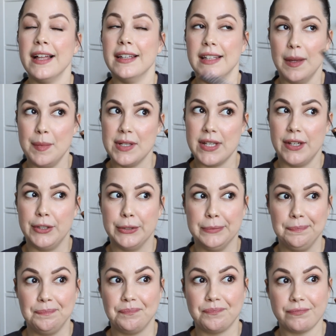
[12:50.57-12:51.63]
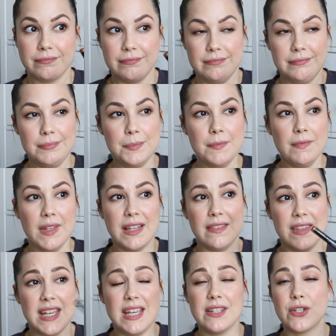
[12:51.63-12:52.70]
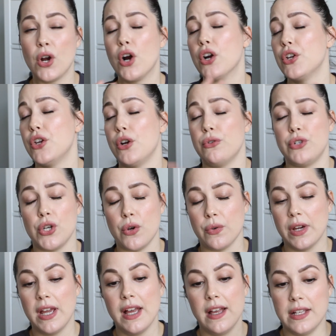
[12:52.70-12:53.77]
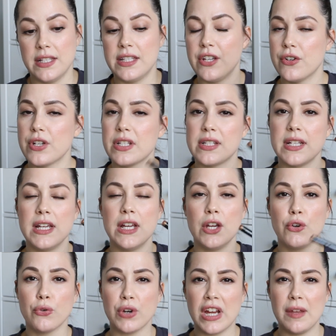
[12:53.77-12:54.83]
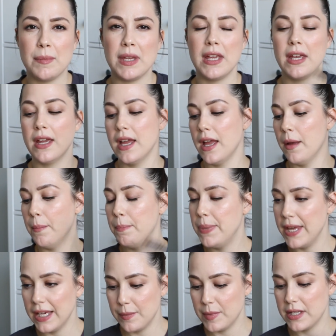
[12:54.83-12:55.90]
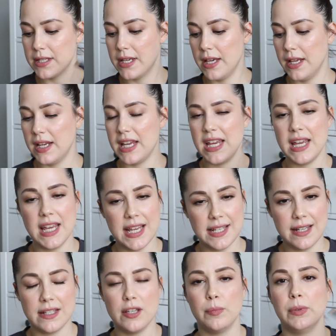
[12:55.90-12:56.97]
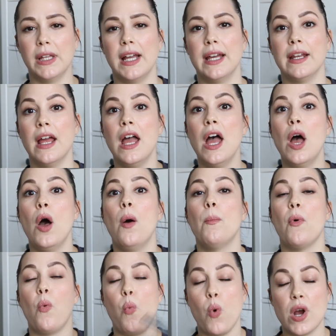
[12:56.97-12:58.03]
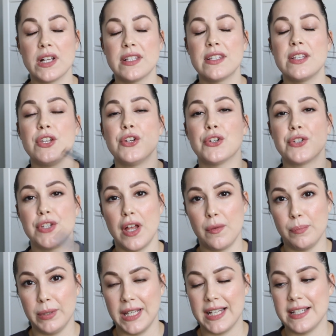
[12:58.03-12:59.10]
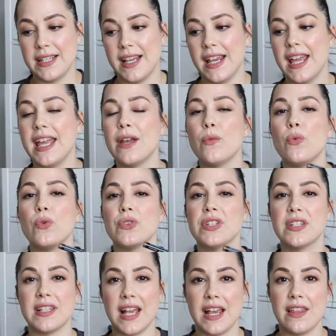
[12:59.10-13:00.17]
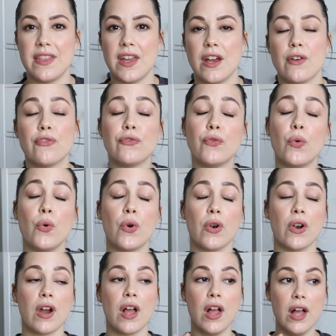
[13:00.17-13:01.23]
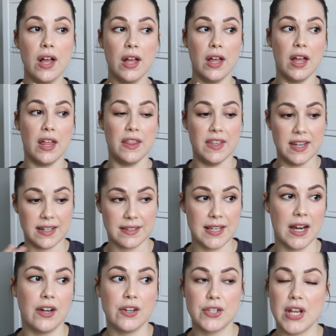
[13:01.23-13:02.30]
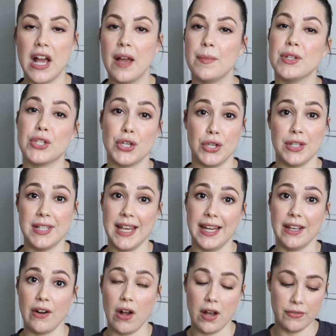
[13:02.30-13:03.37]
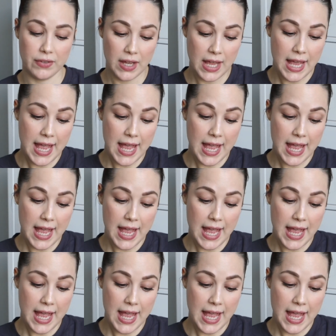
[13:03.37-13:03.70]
Let me tell you, these are no joke. Seriously, creamy, pigmented, easy to blend, but once you're done blending, it will stay there for the entire time until you take it off.